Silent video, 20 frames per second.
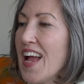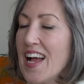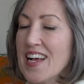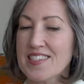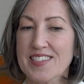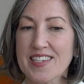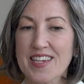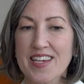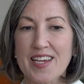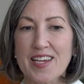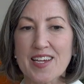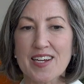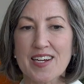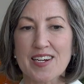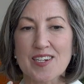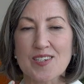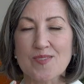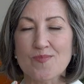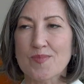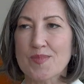as a,
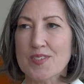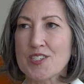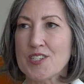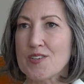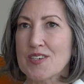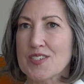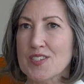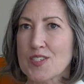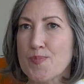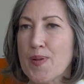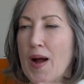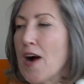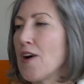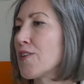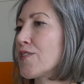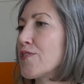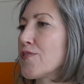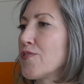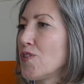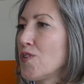um, you know, as a
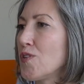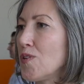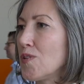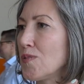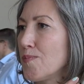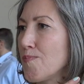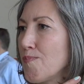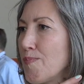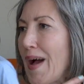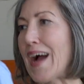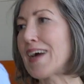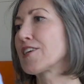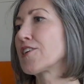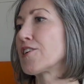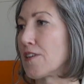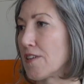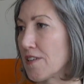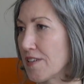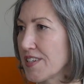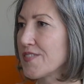powerful
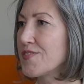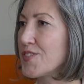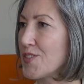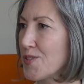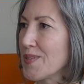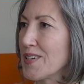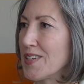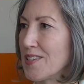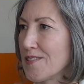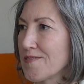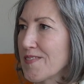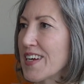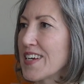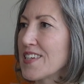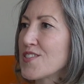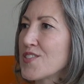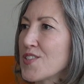backer, if you will, right?